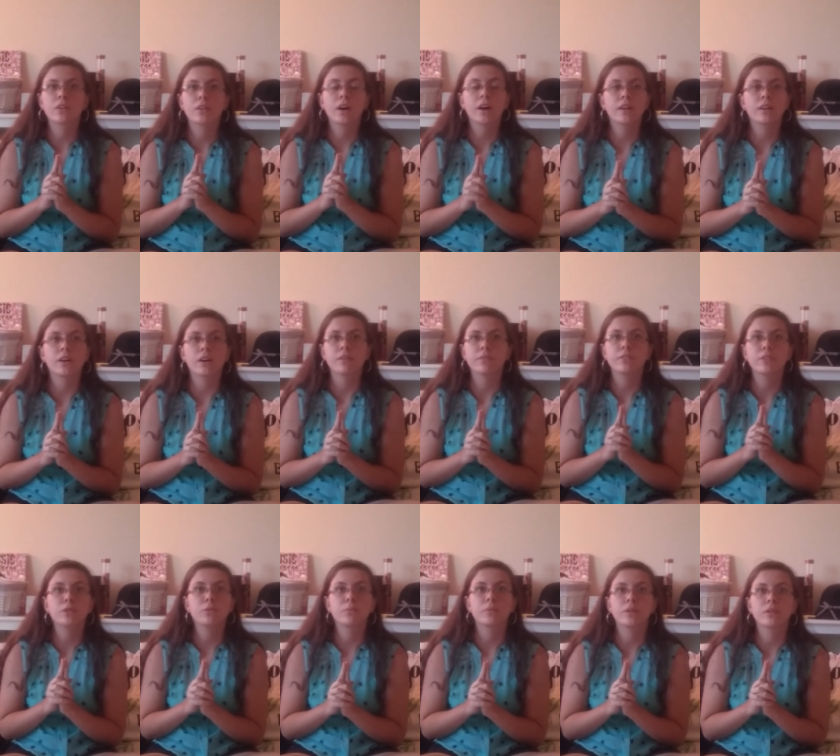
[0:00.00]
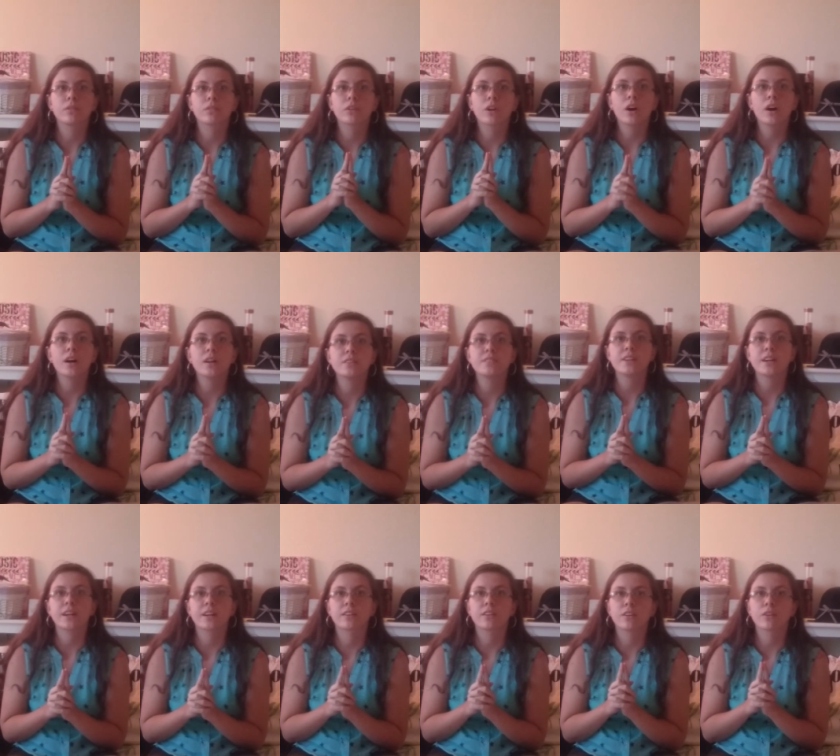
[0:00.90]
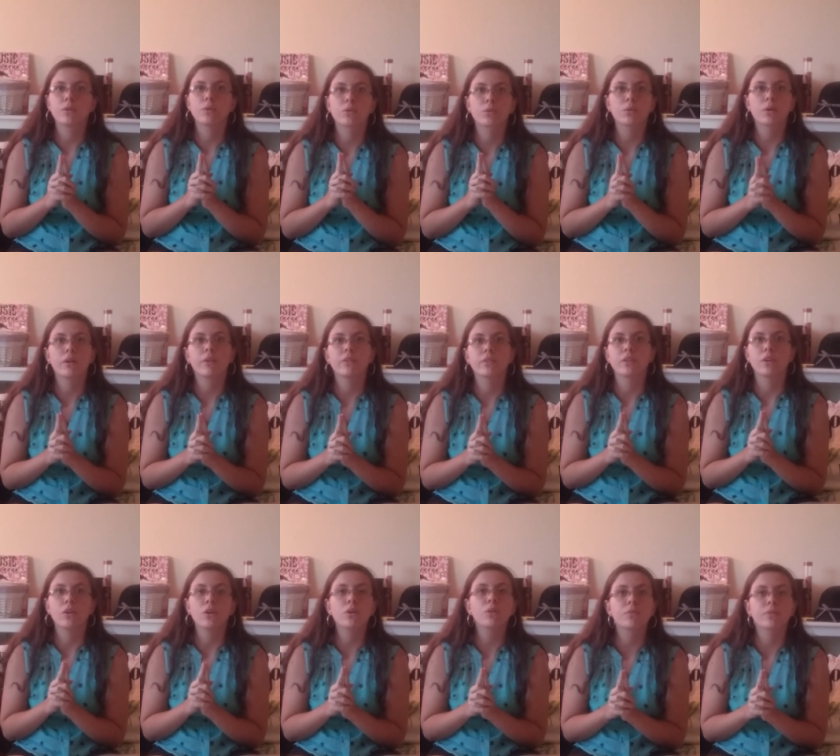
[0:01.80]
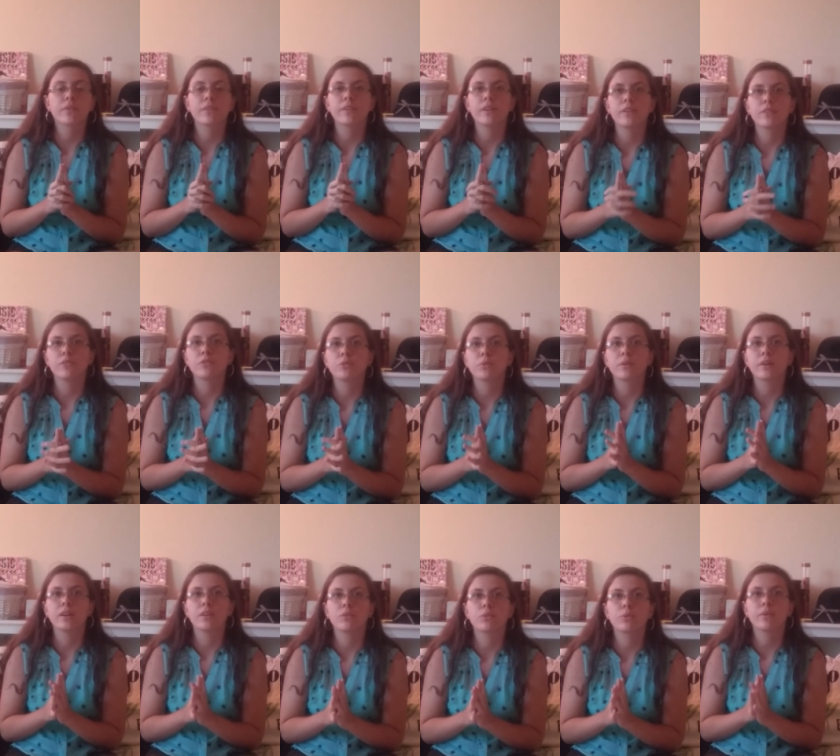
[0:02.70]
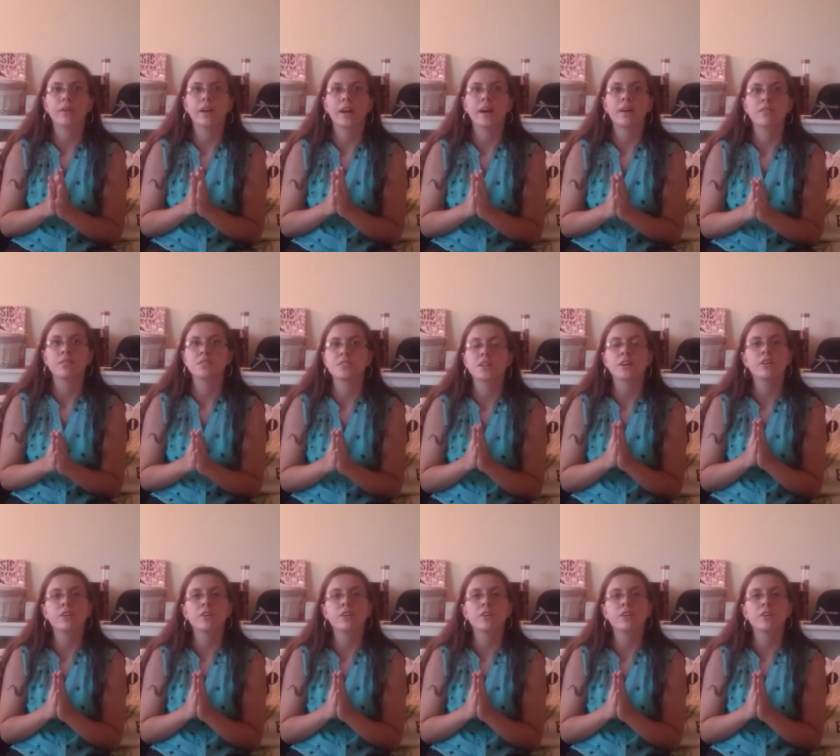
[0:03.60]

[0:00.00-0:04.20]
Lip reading: cut off human contact and go crawl in a hole for the other 23 hours.